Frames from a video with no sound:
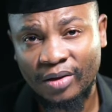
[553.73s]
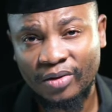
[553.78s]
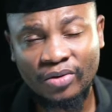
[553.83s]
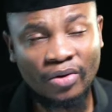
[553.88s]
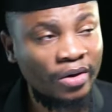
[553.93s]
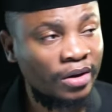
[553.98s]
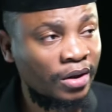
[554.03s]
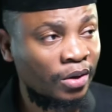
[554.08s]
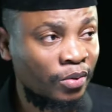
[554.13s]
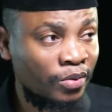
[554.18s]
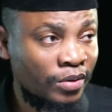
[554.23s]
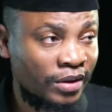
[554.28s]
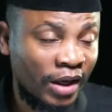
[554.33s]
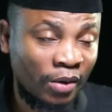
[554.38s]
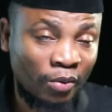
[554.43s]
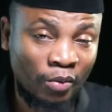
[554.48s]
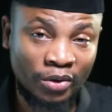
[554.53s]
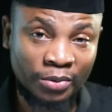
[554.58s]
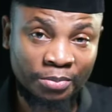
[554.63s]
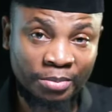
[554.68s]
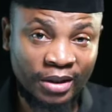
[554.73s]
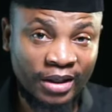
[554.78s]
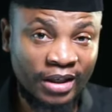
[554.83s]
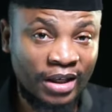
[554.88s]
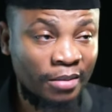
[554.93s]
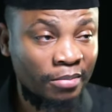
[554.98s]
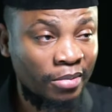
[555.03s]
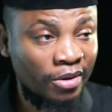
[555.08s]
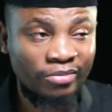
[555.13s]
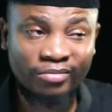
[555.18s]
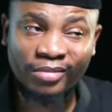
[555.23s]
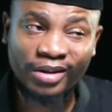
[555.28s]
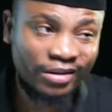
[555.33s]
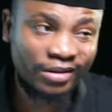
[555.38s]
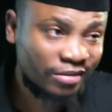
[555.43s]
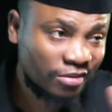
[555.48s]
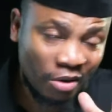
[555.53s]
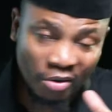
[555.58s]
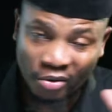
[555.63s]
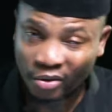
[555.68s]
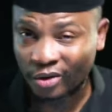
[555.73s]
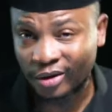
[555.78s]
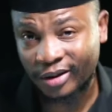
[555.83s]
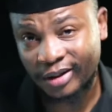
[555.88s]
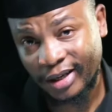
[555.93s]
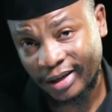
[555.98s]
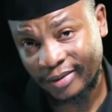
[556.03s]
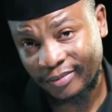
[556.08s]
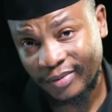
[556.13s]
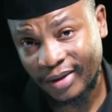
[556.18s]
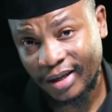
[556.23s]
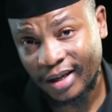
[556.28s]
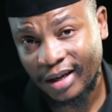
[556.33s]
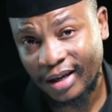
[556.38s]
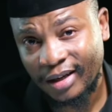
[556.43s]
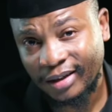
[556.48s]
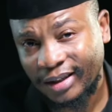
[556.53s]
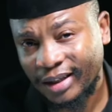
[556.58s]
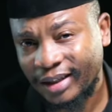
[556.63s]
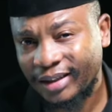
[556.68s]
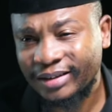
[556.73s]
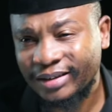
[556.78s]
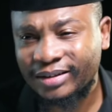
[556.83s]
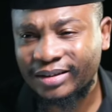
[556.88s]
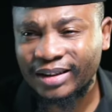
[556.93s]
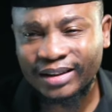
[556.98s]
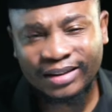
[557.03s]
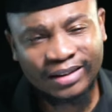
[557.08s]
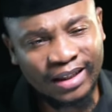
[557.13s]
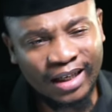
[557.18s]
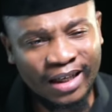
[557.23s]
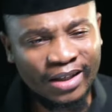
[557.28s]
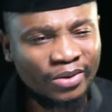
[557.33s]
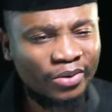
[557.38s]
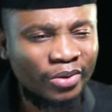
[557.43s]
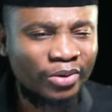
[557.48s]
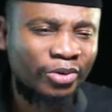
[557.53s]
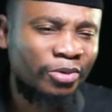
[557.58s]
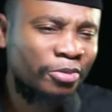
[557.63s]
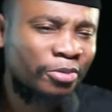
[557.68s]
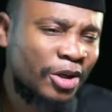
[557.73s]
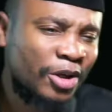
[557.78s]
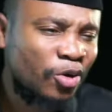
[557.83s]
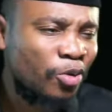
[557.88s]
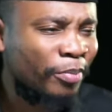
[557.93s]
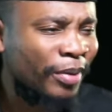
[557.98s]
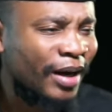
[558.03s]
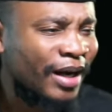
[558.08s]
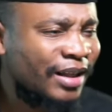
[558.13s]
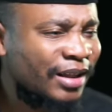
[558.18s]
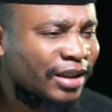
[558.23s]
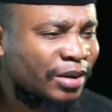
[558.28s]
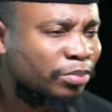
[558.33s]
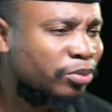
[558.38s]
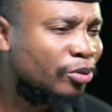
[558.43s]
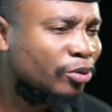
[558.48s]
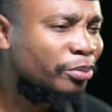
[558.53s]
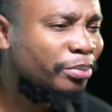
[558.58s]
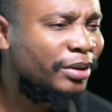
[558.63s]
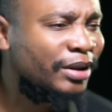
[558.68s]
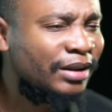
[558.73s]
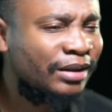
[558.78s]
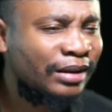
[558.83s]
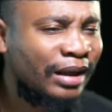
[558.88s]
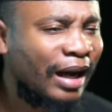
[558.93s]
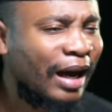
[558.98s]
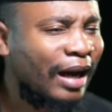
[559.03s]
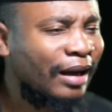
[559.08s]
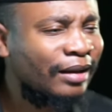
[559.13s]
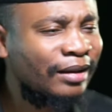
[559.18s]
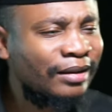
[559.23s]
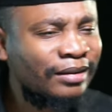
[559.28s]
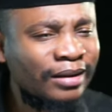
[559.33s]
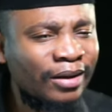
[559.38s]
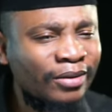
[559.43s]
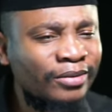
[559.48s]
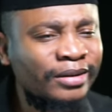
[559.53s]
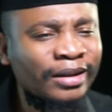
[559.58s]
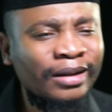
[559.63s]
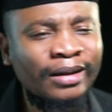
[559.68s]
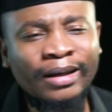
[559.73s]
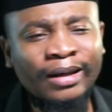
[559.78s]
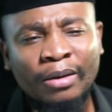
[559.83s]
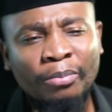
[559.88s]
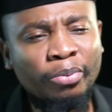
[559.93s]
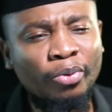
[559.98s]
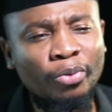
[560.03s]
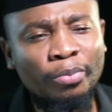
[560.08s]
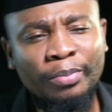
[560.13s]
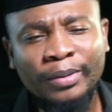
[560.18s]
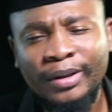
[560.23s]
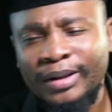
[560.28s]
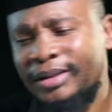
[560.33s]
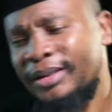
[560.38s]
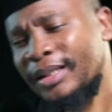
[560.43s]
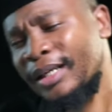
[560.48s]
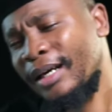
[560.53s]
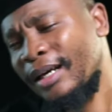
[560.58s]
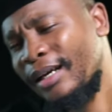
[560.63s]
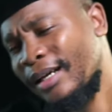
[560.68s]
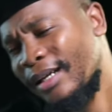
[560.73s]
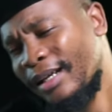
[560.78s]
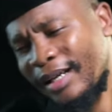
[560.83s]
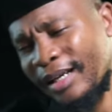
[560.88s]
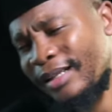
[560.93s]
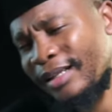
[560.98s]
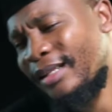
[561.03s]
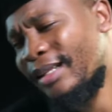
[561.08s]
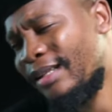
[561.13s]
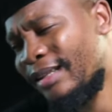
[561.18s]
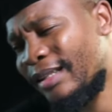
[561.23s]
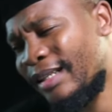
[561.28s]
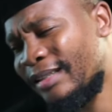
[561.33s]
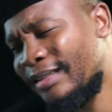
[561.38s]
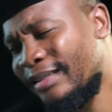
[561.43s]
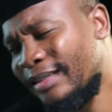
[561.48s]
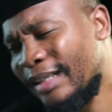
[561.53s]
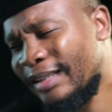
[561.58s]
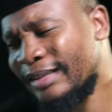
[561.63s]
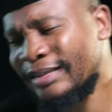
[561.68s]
You saw the rules that we were speaking about. There's no God there. The interest, yeah, you know, they'll make you buy this pulpit, 100,000 rand pulpit. And then